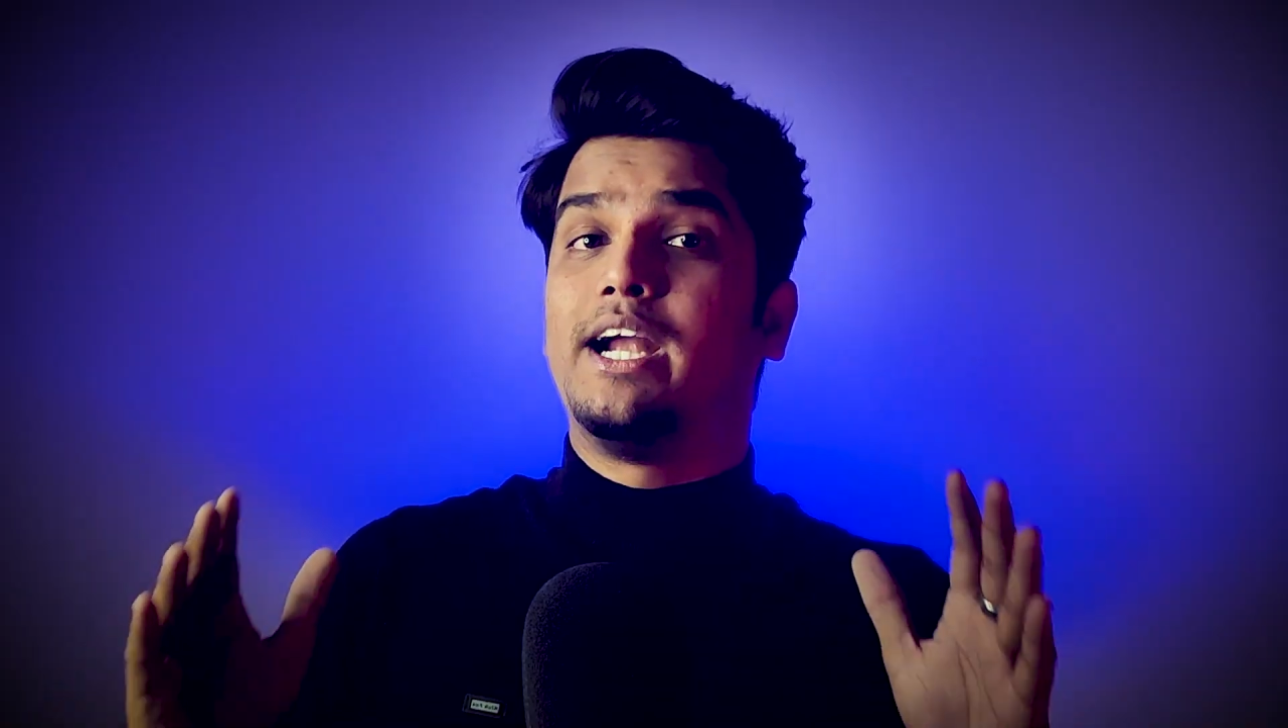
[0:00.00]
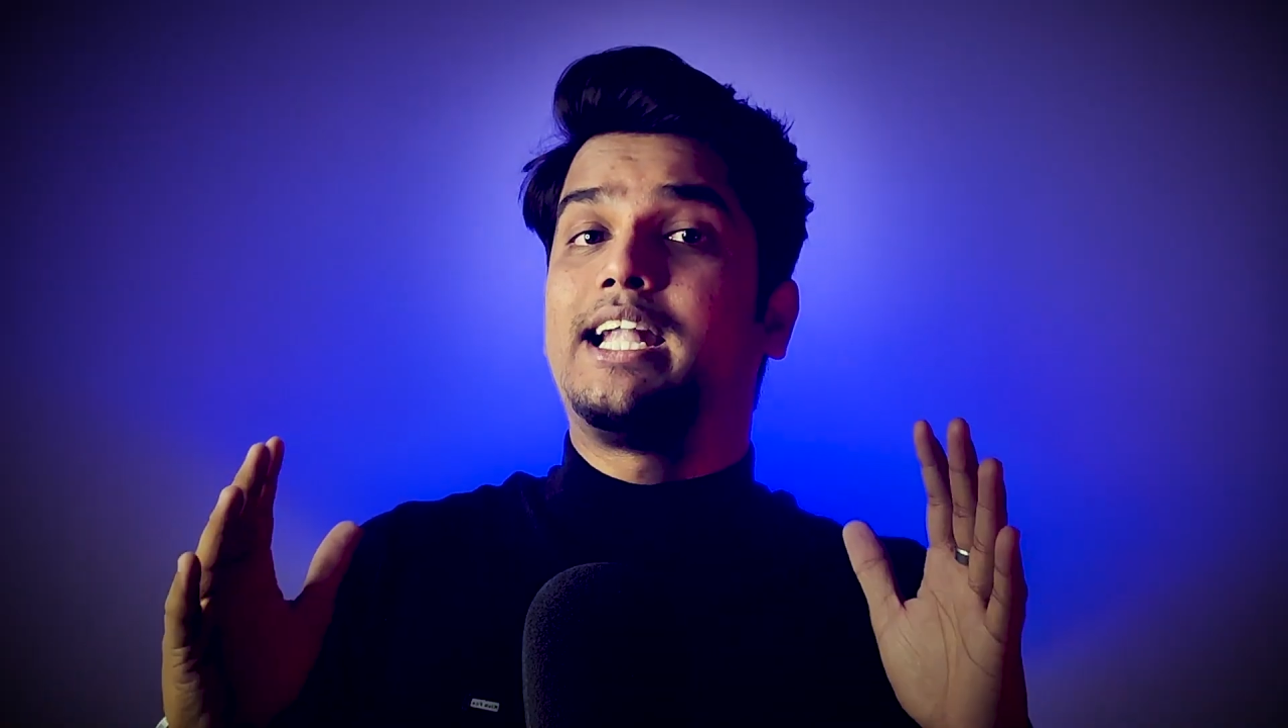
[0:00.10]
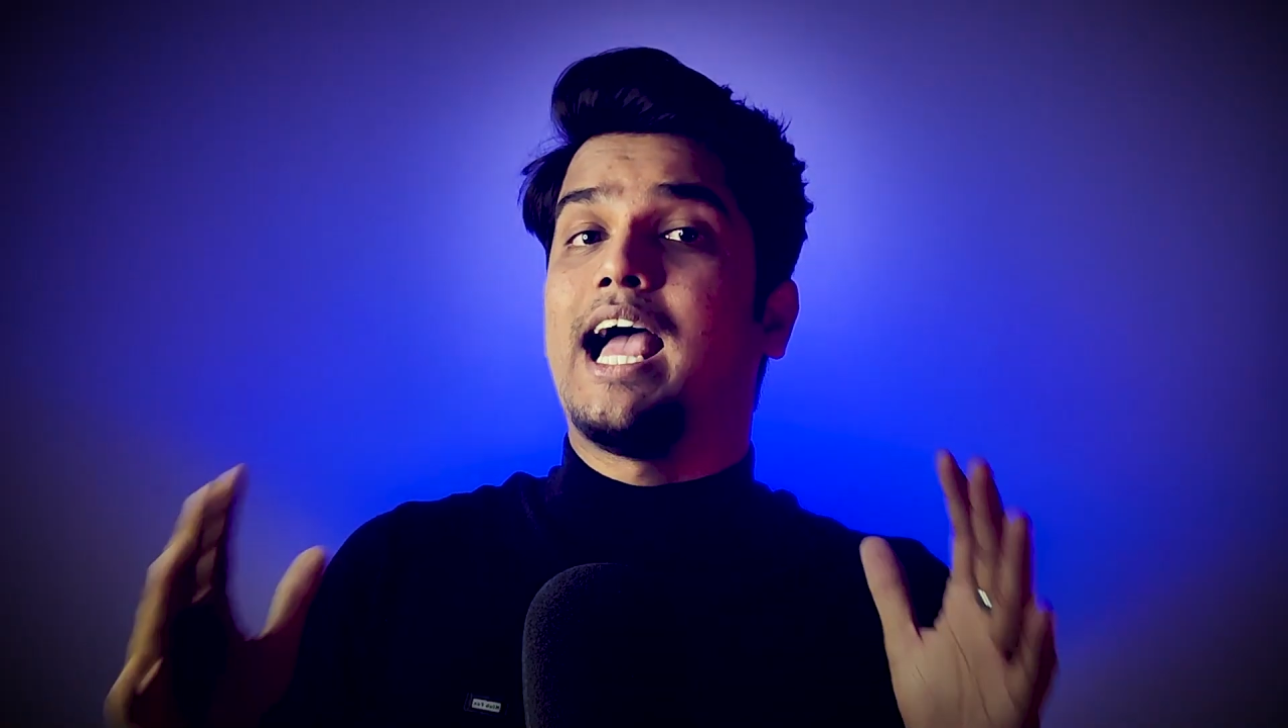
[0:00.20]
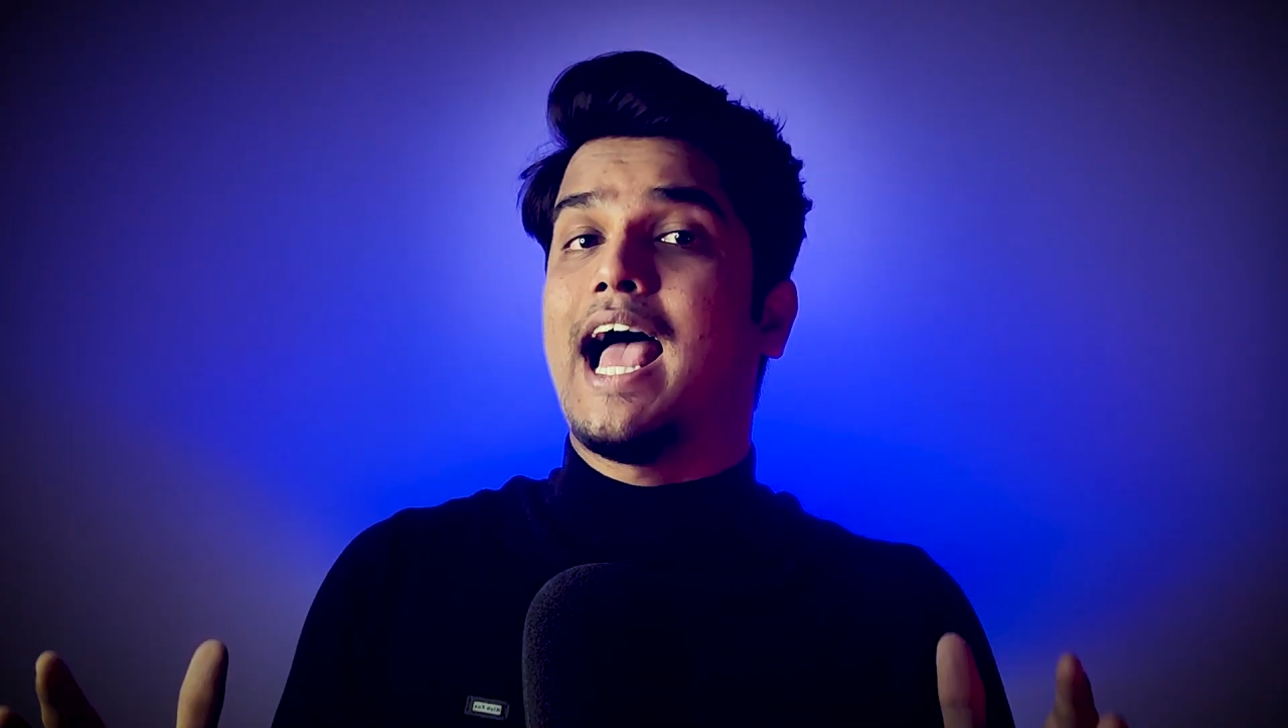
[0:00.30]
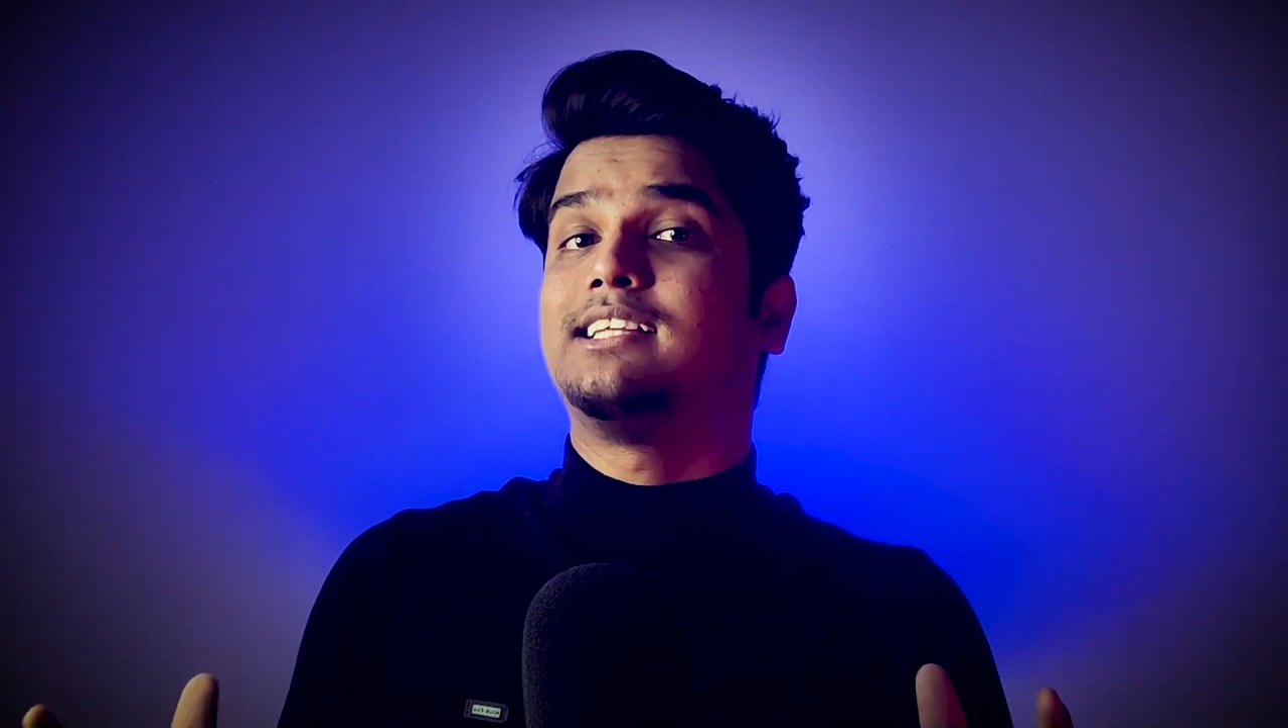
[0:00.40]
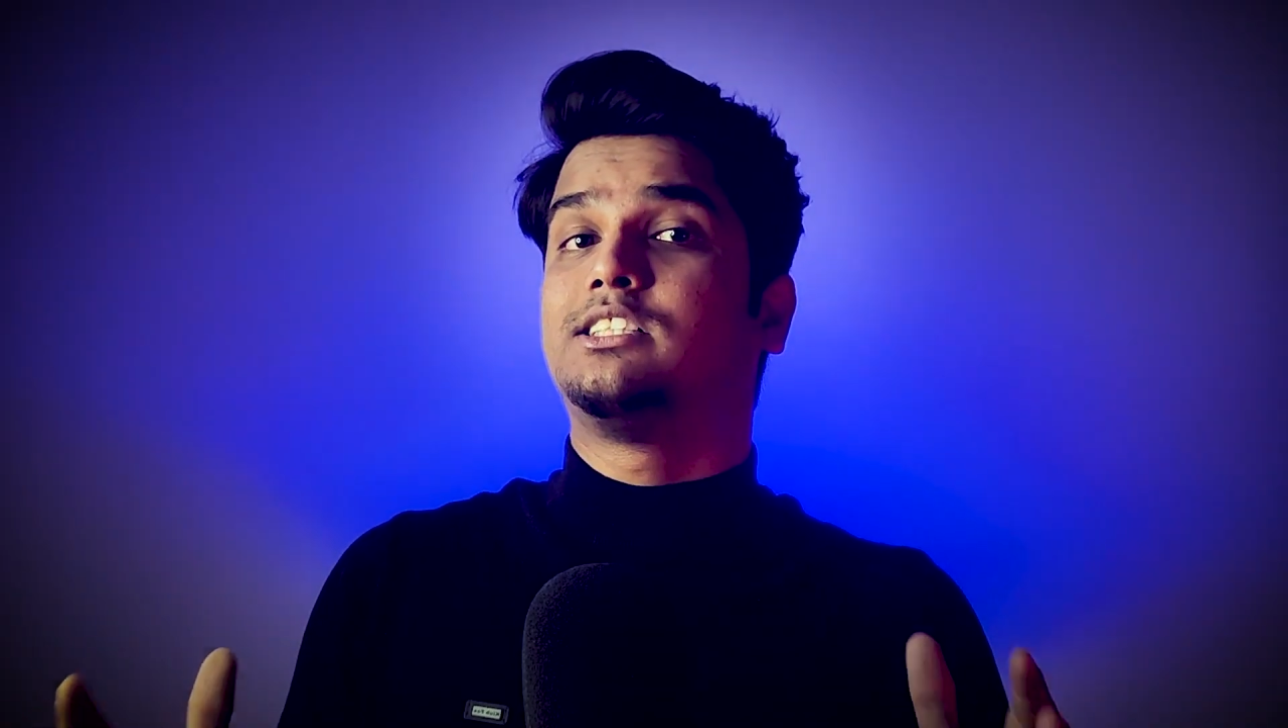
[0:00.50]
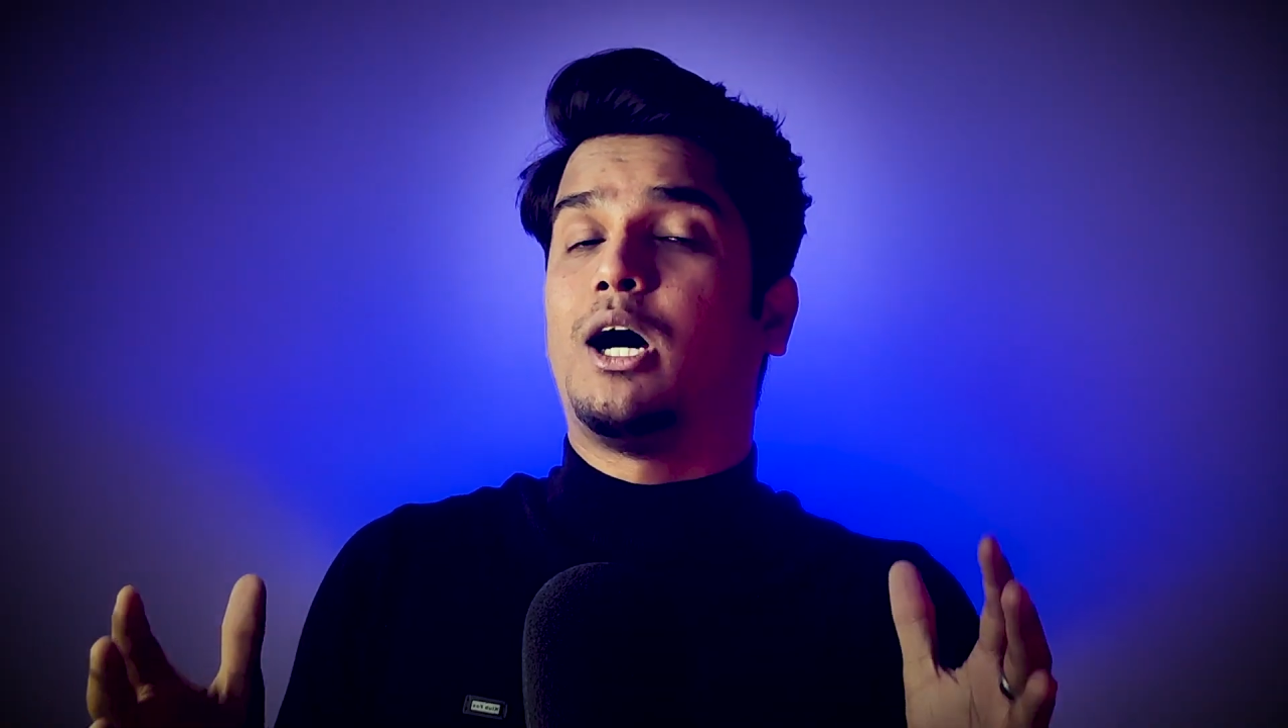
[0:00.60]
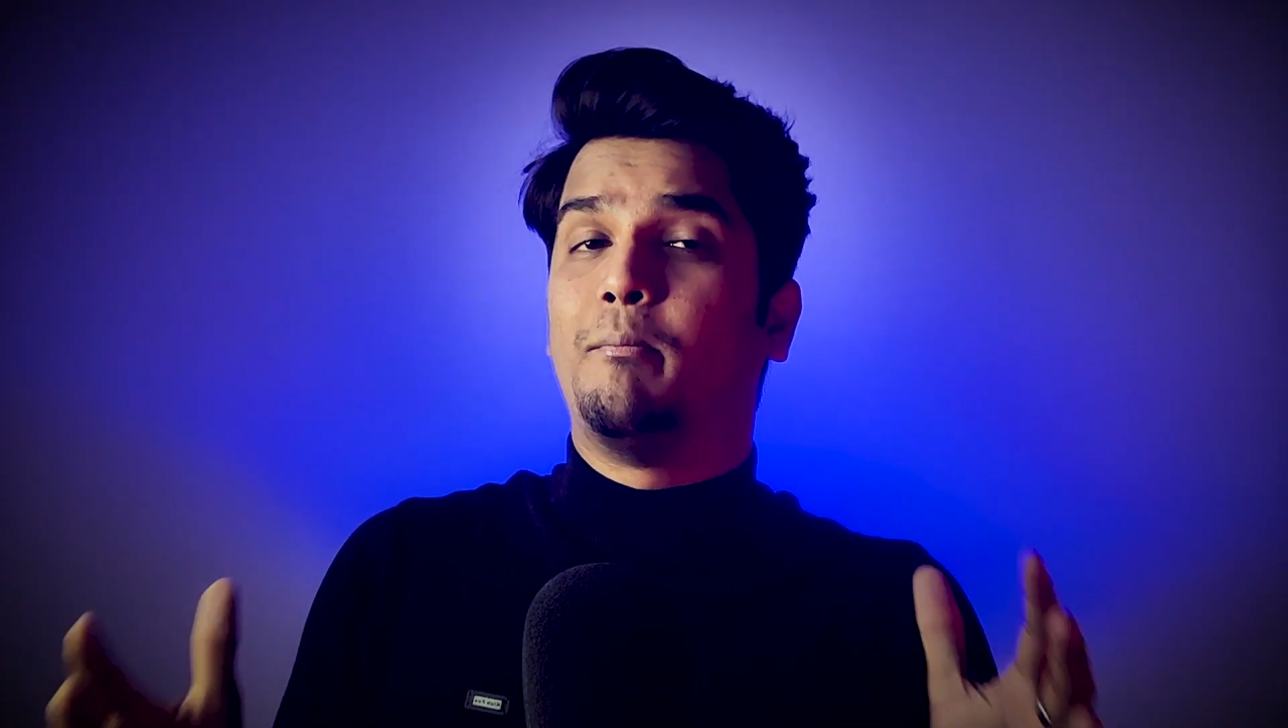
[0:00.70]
it has the